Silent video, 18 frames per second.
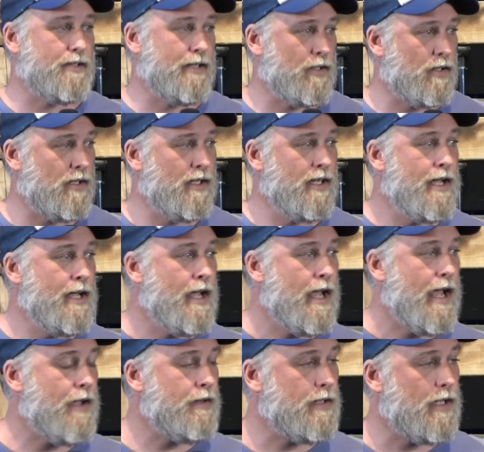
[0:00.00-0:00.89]
that God.
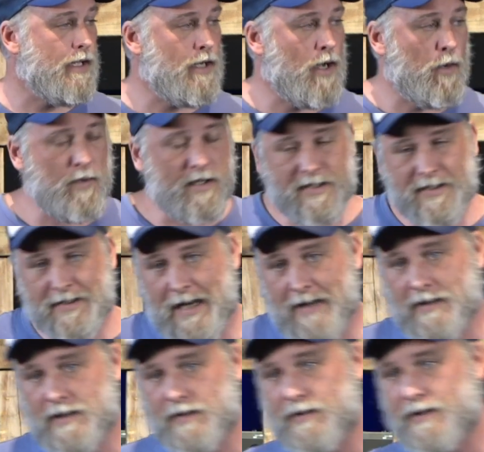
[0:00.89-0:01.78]
And, and I want to
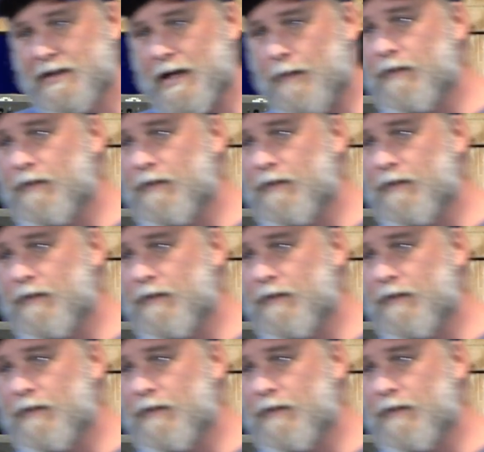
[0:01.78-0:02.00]
say this to some